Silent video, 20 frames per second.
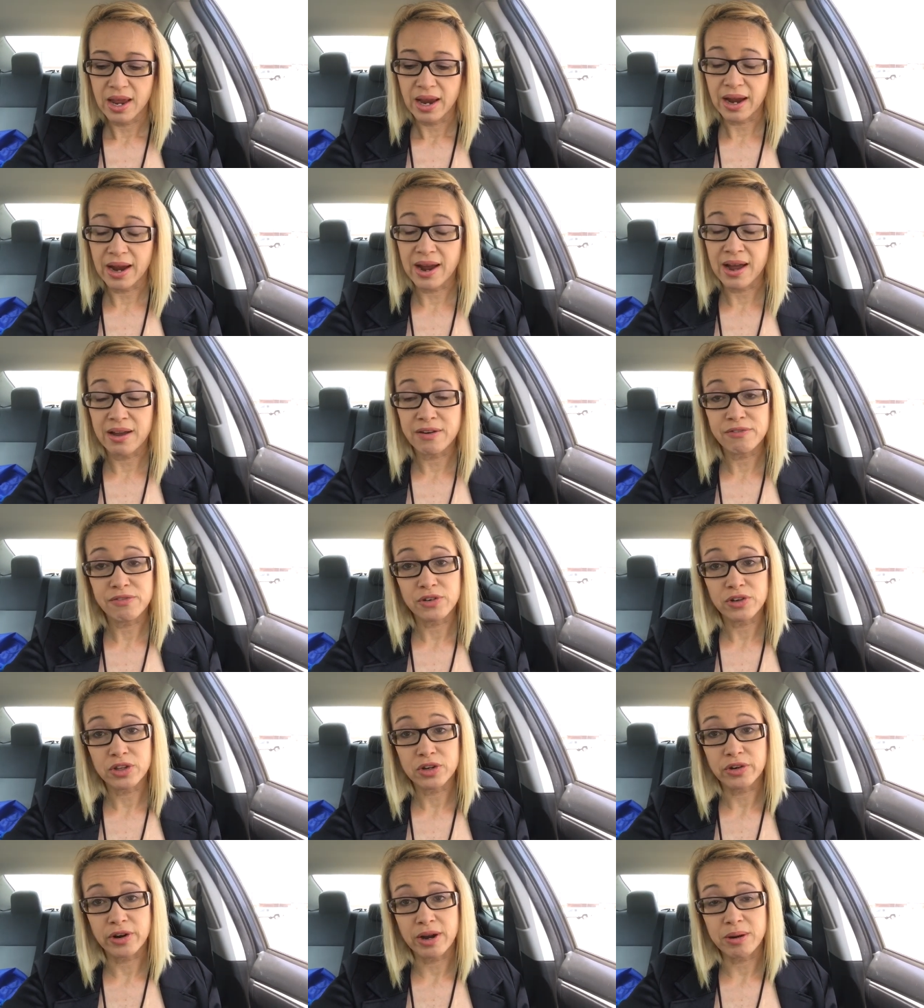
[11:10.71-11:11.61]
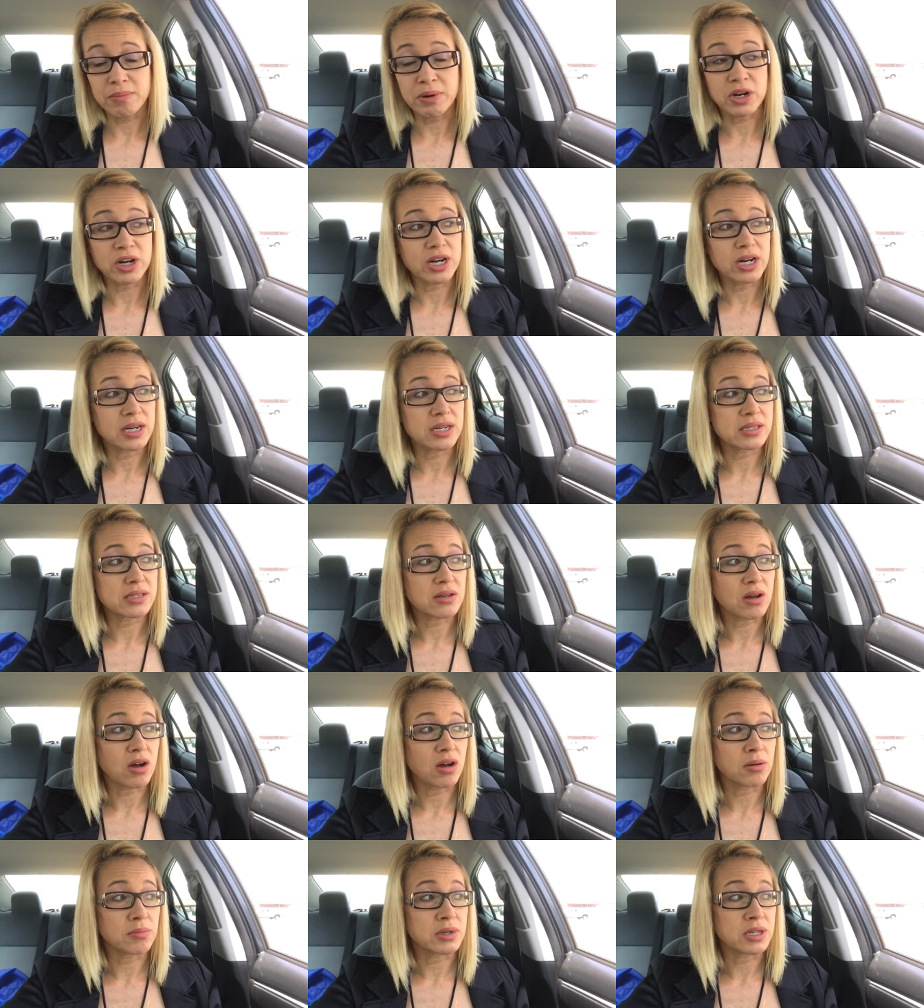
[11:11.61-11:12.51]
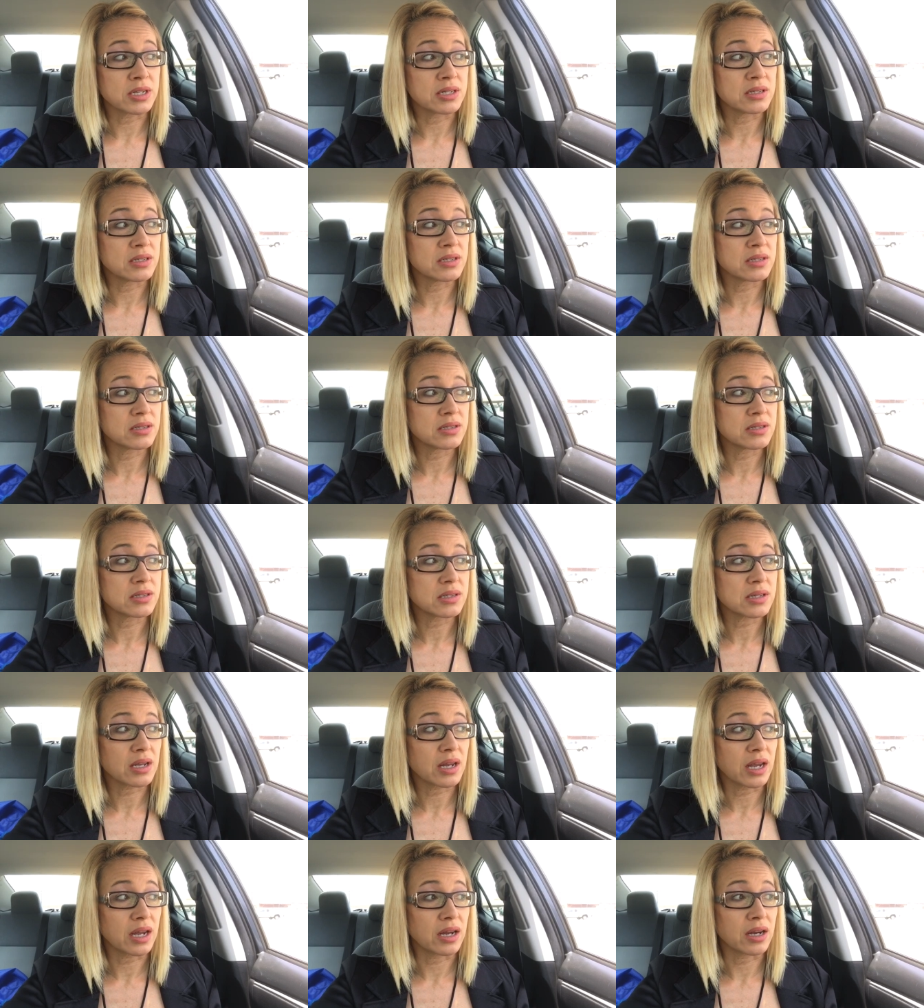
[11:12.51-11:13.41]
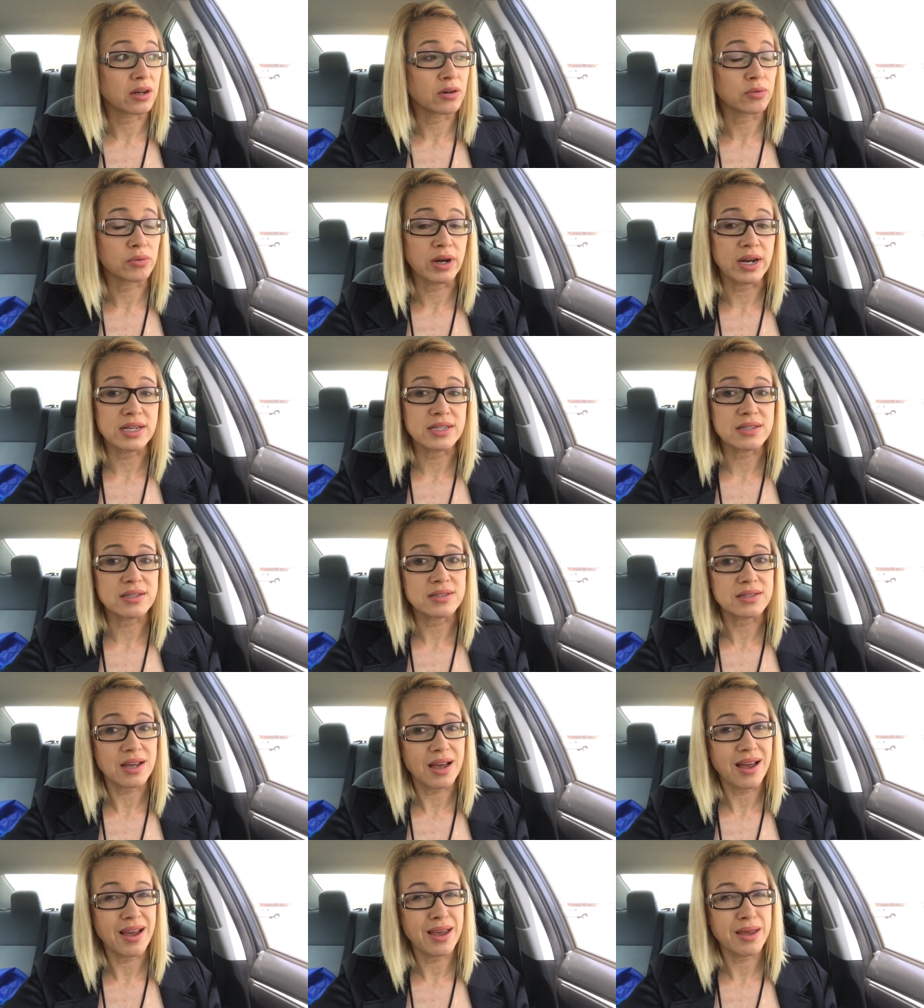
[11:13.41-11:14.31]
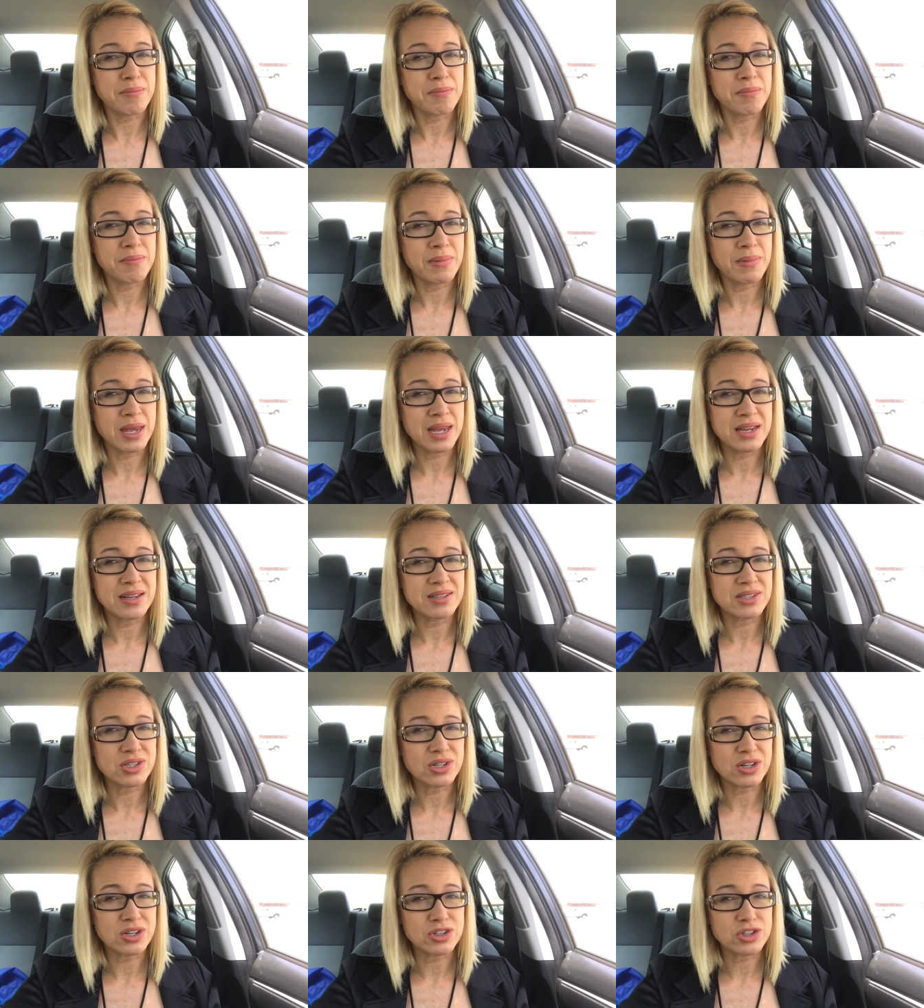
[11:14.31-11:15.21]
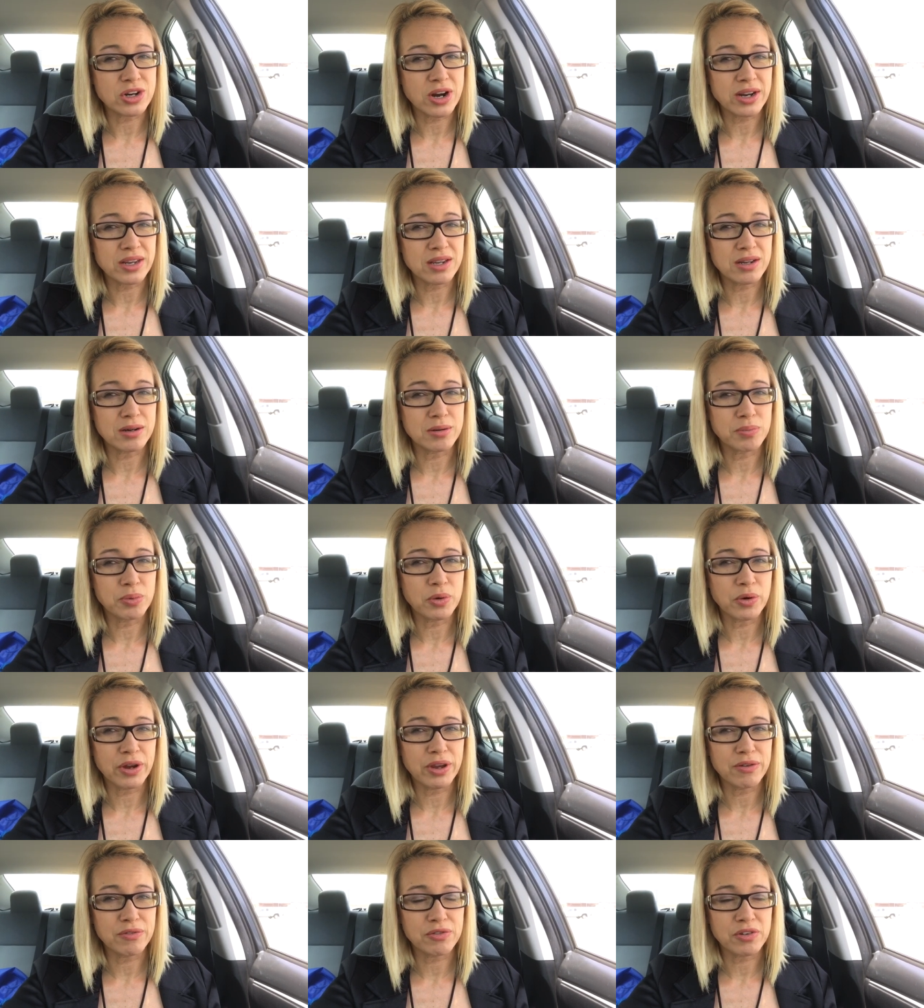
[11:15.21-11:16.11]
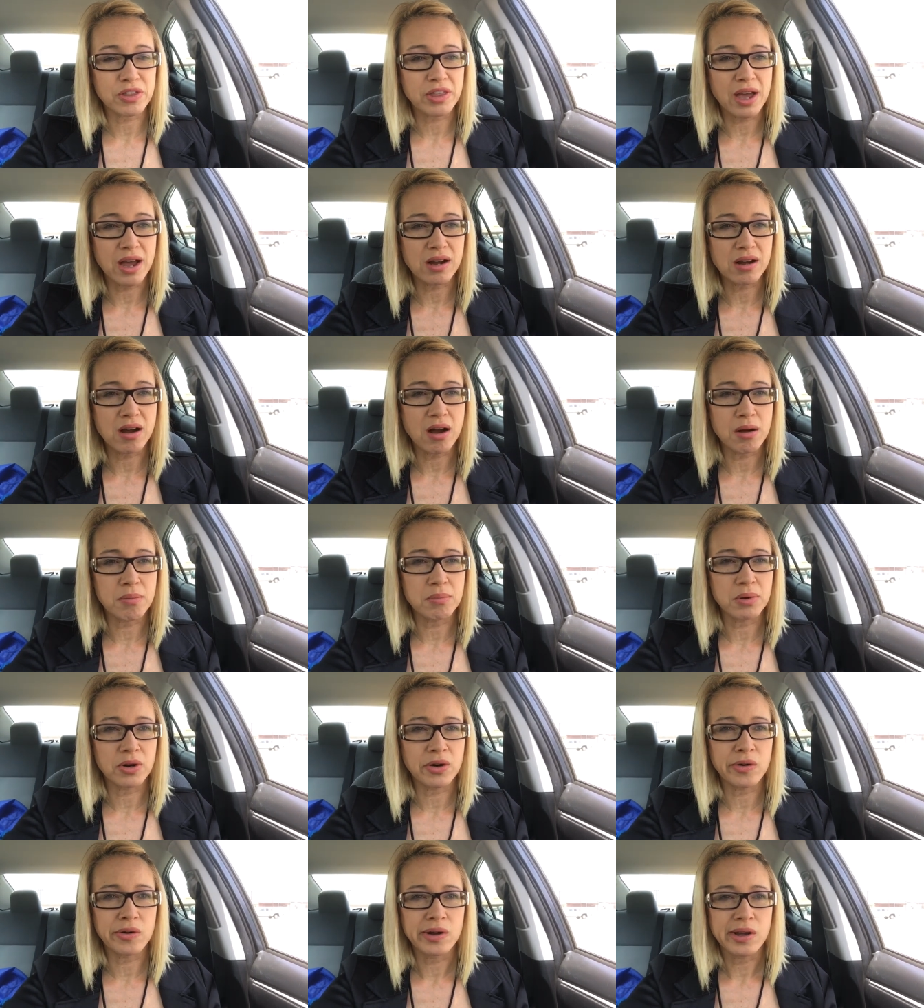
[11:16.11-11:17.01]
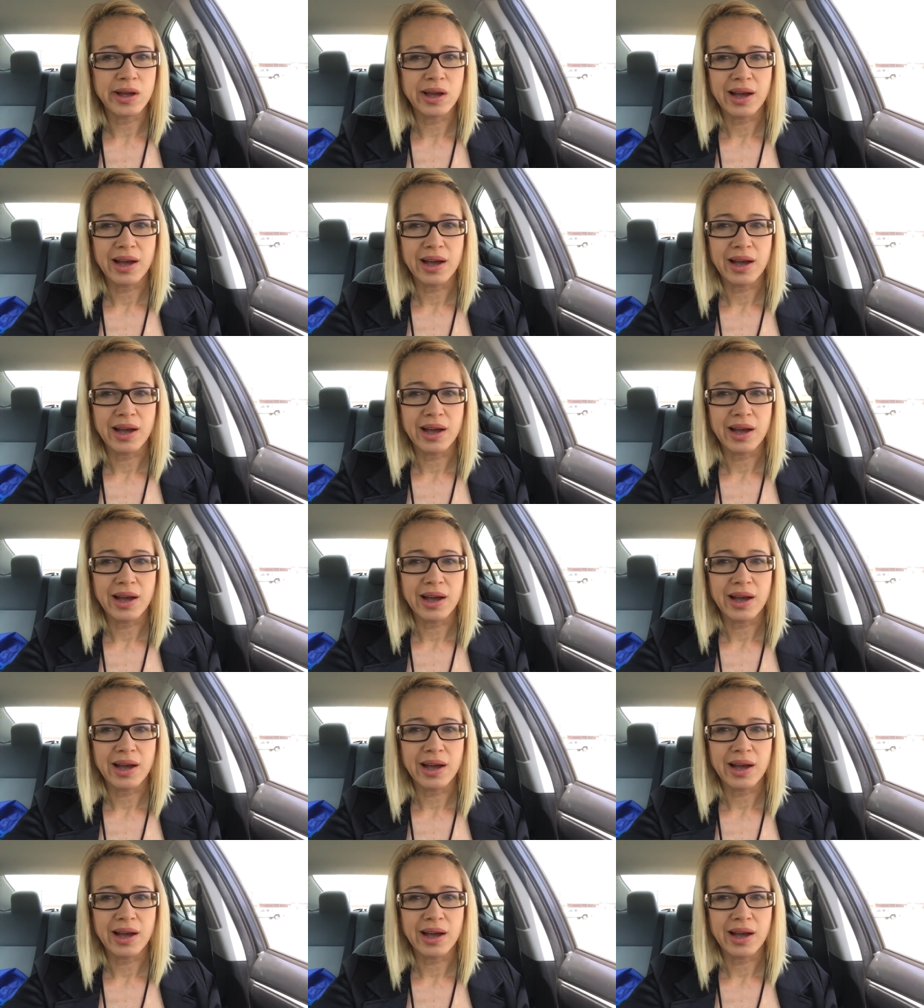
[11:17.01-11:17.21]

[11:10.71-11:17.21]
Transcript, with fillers: And for the cranberries, almonds, and raisins, I may start tracking a point for that combo.